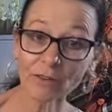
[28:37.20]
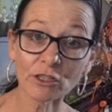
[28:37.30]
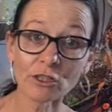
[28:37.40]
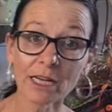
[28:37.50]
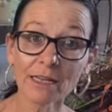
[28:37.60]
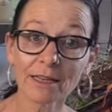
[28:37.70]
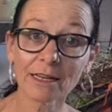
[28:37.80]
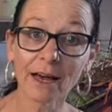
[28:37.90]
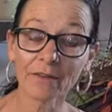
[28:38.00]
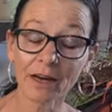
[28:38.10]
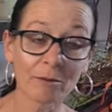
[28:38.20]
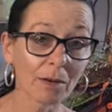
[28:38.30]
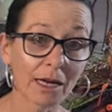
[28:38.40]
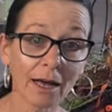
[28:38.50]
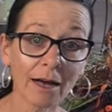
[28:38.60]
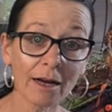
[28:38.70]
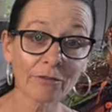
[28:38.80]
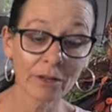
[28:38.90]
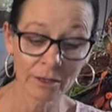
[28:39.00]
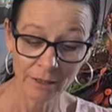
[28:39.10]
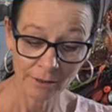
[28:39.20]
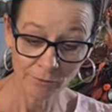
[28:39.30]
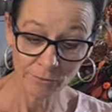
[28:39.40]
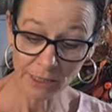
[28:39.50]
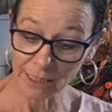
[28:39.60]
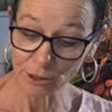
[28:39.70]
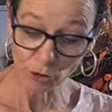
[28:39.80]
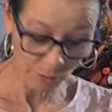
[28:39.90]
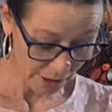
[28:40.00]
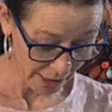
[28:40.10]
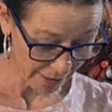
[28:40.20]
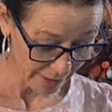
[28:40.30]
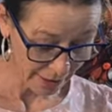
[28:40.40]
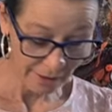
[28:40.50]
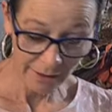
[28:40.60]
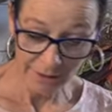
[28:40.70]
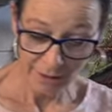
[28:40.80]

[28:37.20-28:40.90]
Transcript: never done anything like that in my life. Nearly dropped anything.